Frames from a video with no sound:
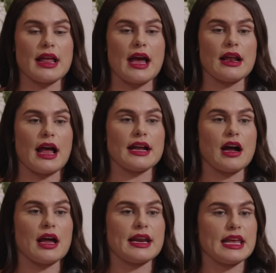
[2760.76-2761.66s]
that, I
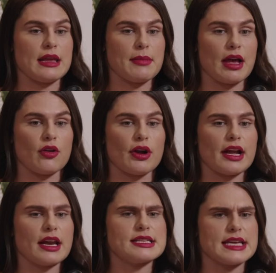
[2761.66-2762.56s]
got an email or I
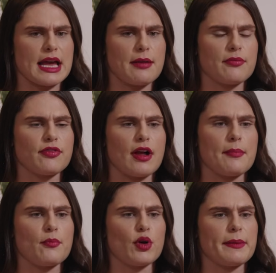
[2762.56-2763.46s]
got a DM
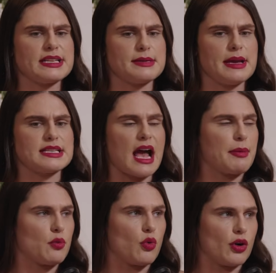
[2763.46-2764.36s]
from one of my teammates,
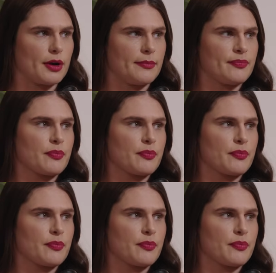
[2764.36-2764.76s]
Abby Ward.